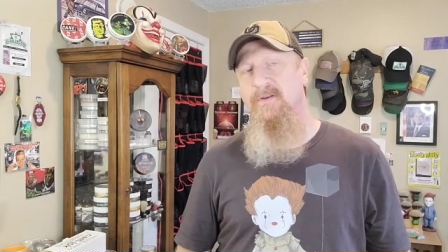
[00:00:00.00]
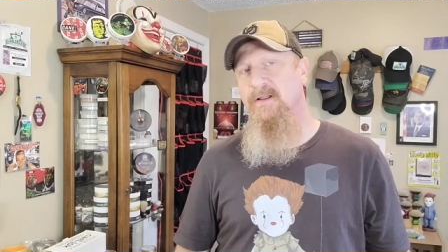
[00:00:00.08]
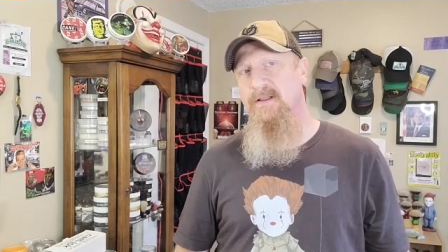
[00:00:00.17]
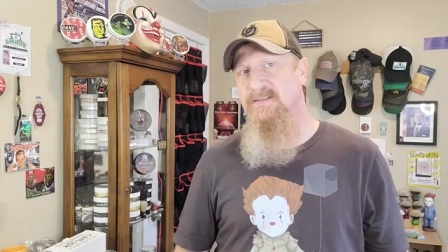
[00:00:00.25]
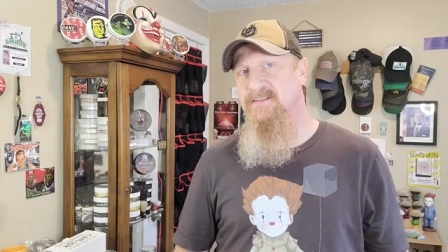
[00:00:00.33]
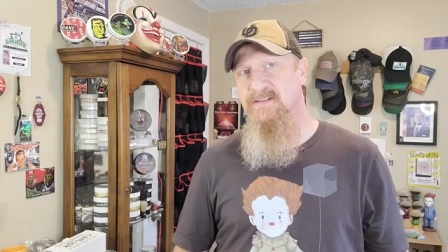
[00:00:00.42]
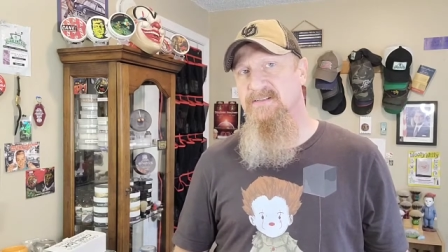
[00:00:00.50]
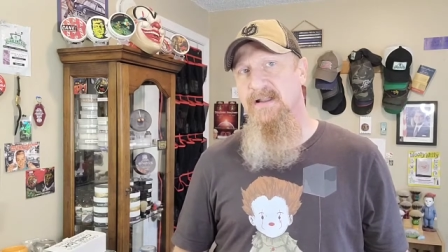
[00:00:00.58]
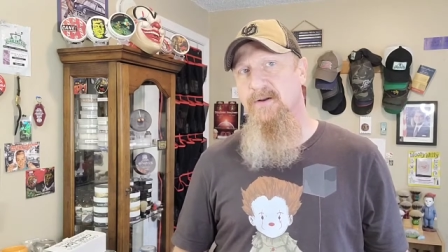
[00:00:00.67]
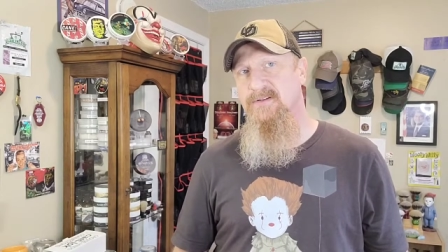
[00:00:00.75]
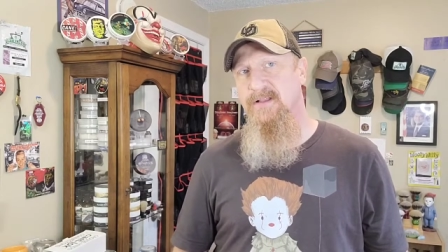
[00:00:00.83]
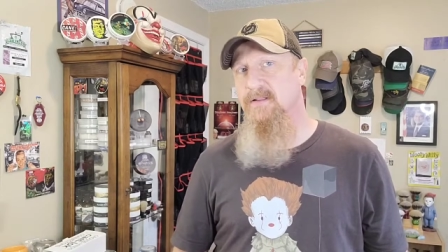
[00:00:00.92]
you're not getting six
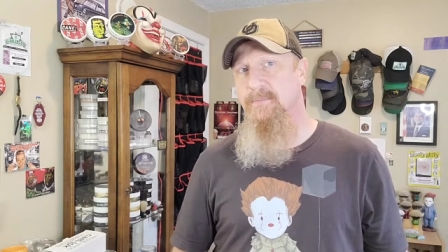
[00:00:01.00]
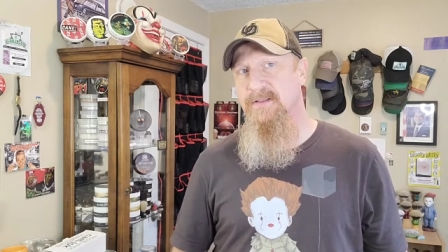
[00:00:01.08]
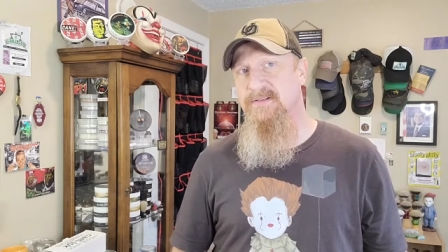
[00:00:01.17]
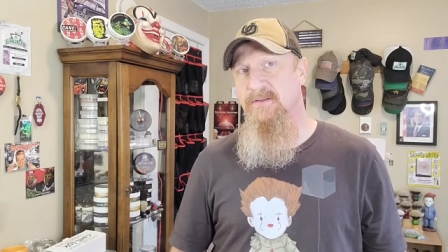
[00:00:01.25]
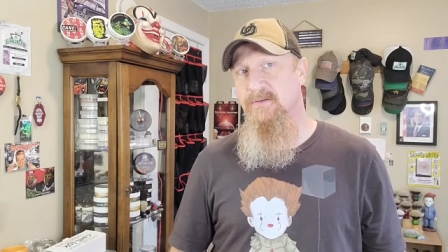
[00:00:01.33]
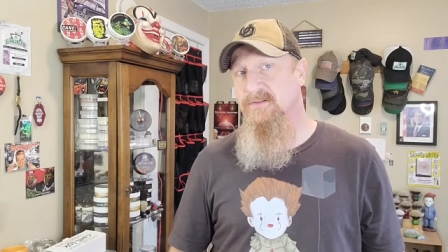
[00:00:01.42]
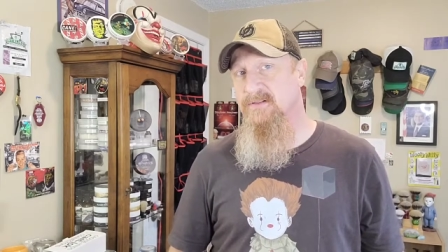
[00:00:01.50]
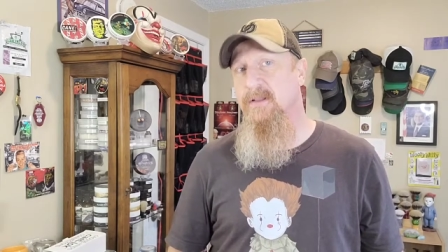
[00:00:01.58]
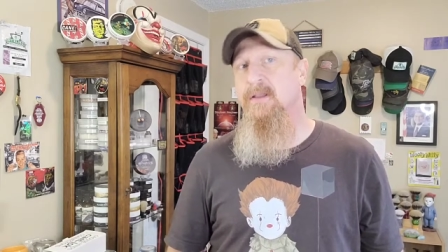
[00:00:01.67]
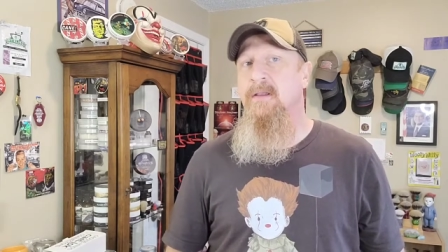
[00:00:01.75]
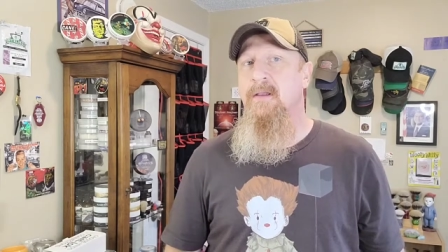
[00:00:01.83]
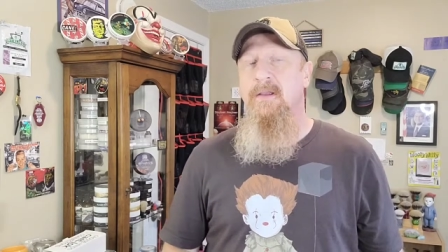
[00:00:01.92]
hours out of the base notes,
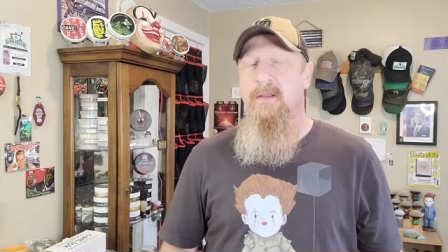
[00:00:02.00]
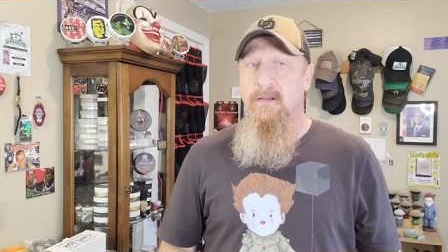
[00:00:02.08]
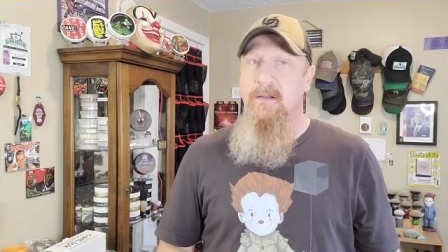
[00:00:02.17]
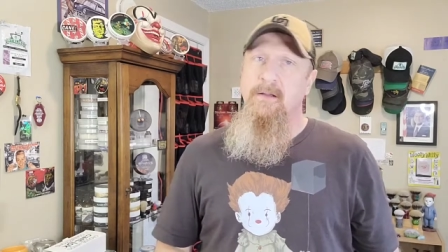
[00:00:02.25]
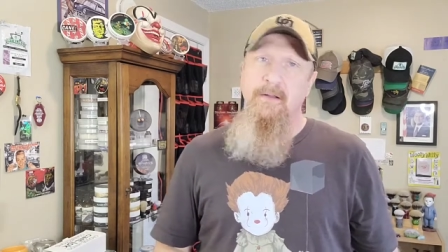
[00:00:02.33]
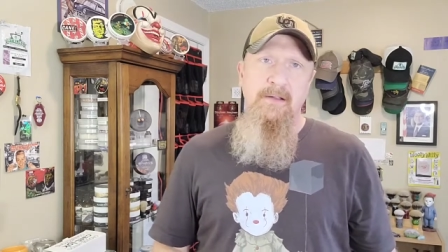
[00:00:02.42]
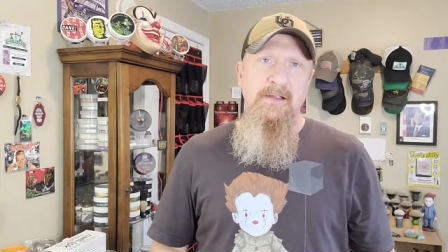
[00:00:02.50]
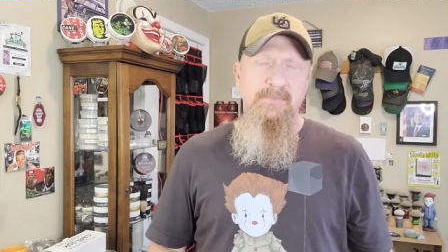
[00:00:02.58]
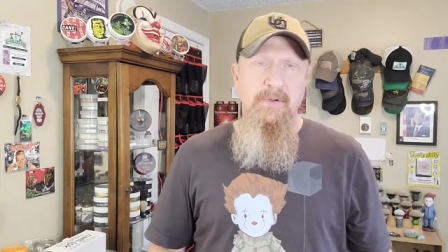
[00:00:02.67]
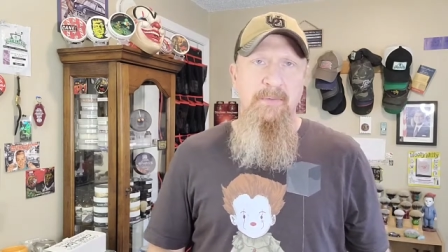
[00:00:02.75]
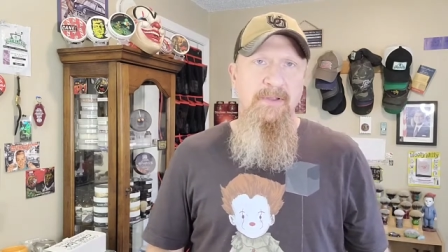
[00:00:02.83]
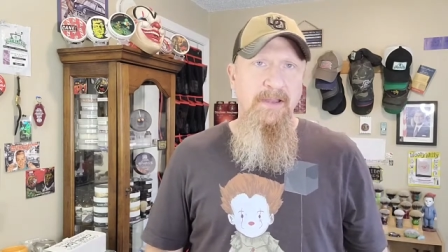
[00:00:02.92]
it's
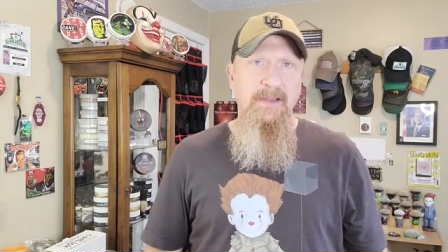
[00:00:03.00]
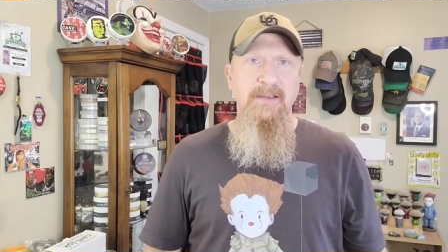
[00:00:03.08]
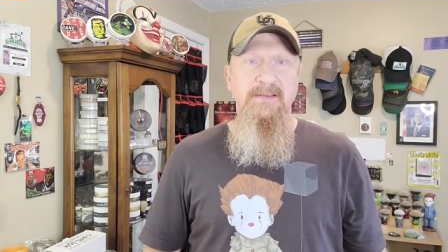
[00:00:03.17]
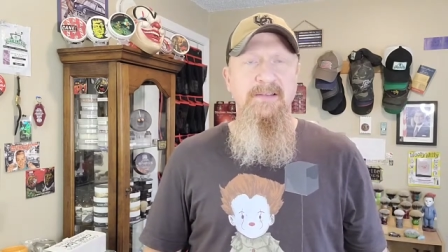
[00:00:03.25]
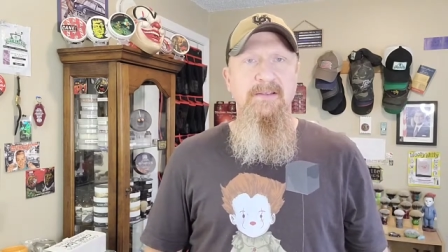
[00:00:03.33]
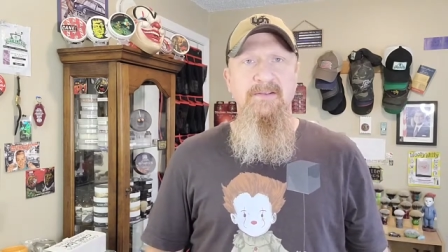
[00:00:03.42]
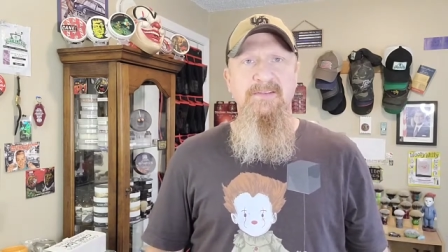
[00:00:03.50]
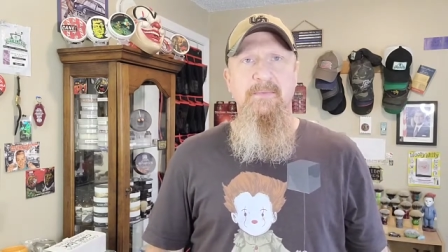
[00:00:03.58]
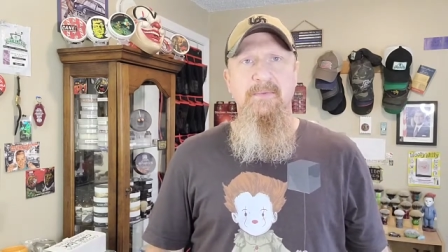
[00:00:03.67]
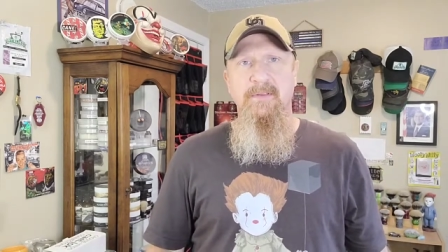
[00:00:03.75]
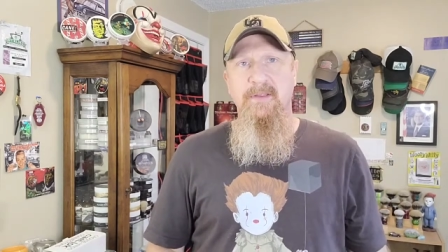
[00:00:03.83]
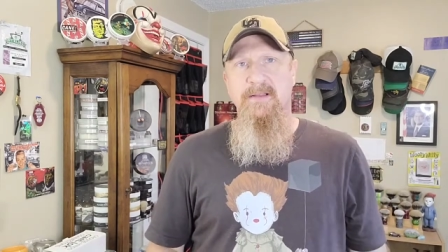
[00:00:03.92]
probably an EDT or
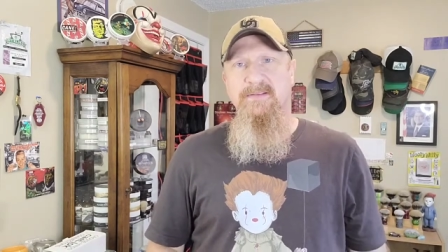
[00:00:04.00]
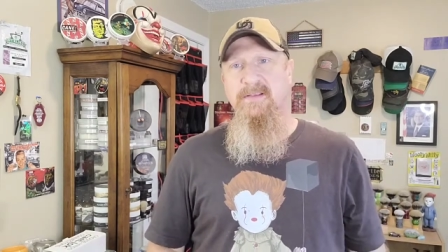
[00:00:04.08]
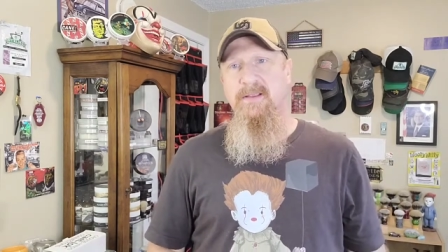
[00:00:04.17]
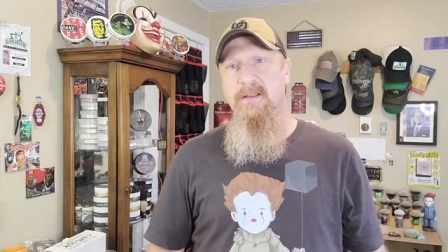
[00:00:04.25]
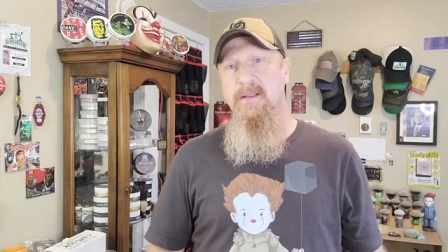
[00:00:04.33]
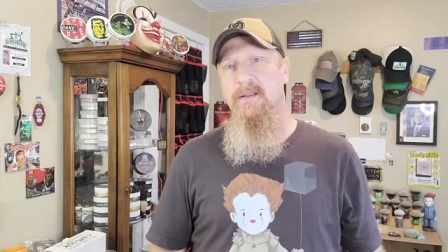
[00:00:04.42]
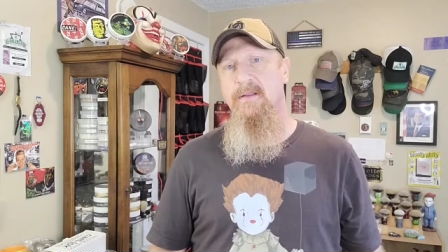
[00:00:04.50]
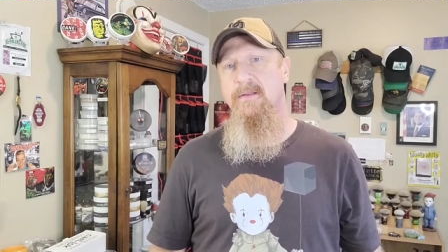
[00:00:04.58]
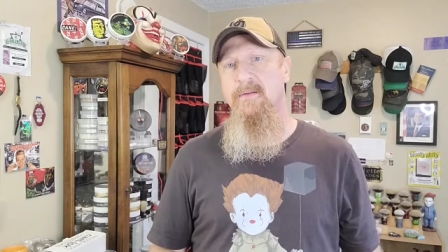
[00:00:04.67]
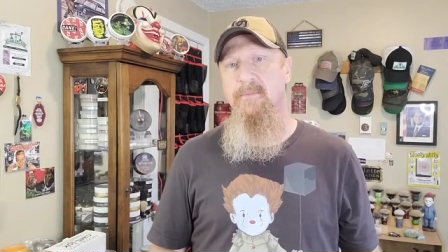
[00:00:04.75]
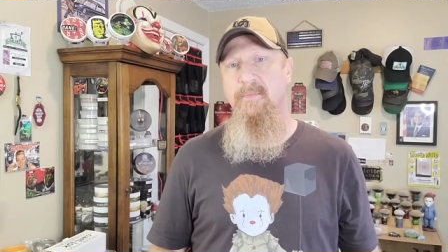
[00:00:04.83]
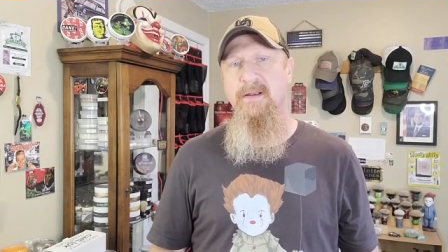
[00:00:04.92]
something that's
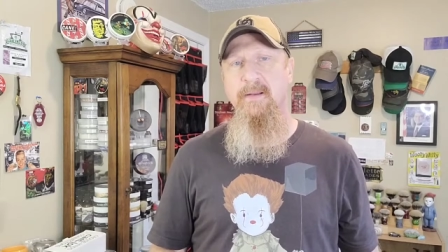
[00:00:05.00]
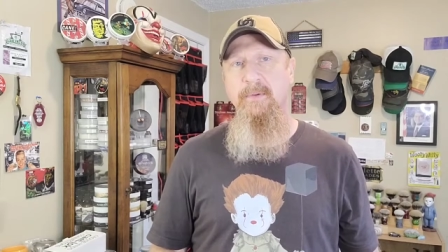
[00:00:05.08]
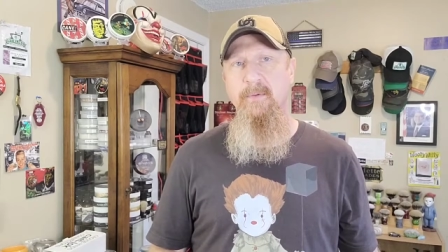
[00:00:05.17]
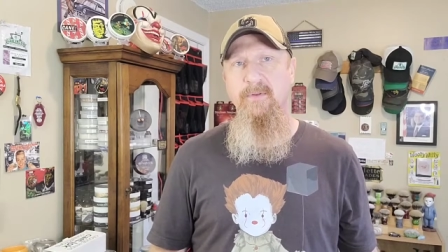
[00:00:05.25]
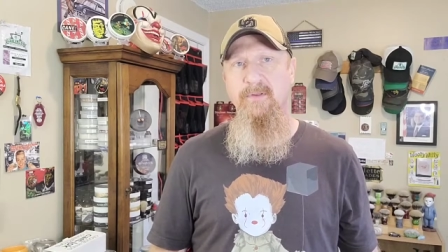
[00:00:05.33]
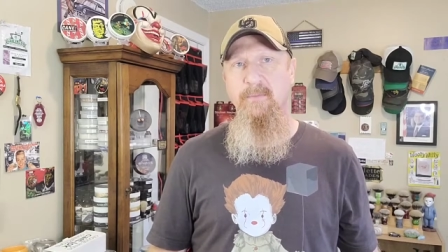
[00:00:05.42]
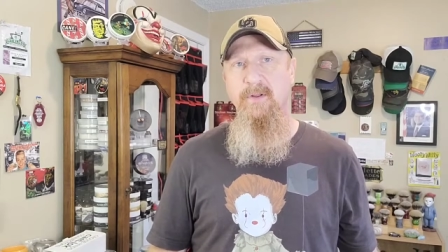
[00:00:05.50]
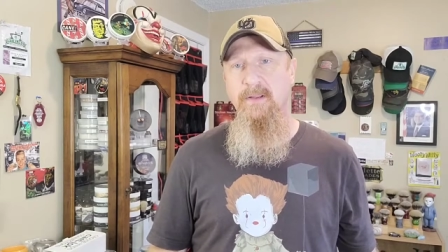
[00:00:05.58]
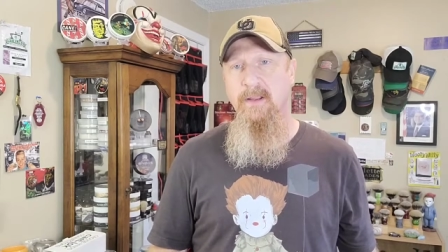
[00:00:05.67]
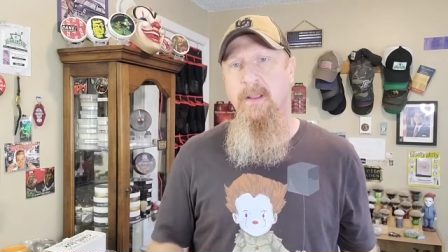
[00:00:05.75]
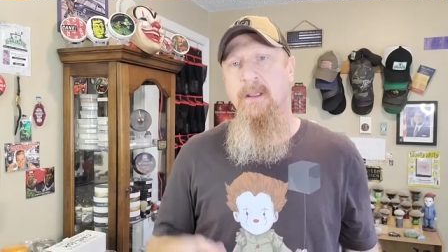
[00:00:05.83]
may not be worth your money.